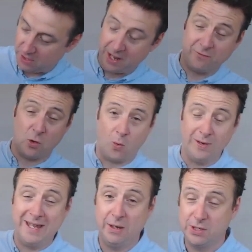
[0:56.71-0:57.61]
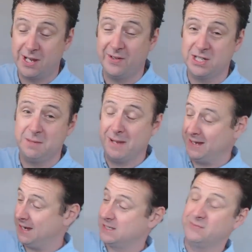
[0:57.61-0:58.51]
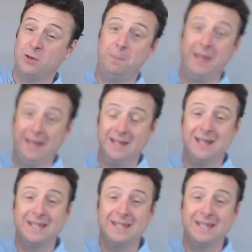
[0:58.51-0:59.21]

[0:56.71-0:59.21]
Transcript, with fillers: I've got one here which I've actually made out of a bin.